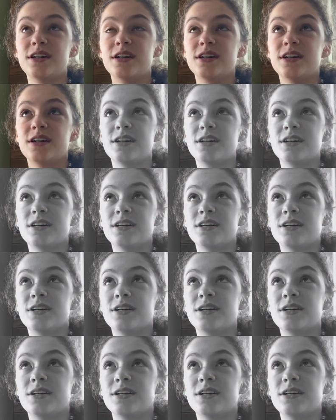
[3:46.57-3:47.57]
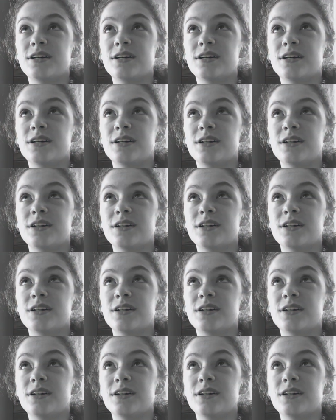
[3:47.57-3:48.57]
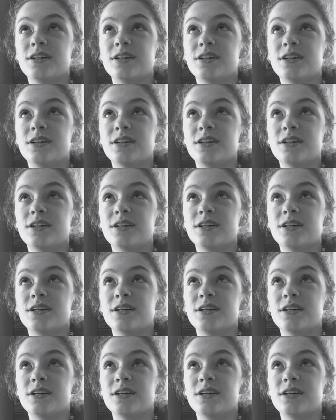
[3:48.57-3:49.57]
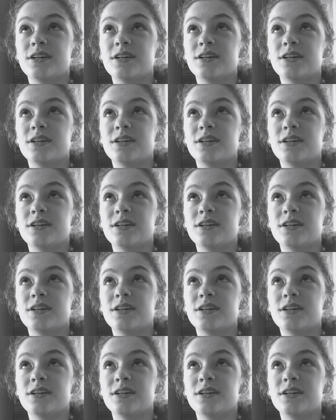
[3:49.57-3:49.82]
(no one is talking)